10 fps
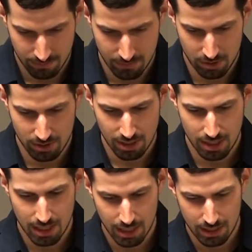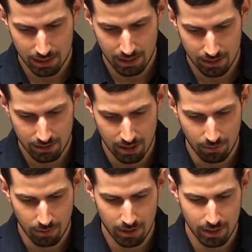just any kind of character I
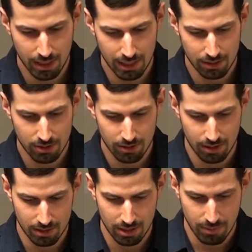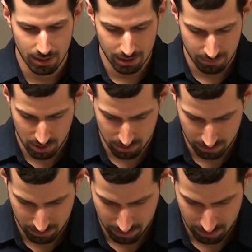want, and I can turn on debugging mode.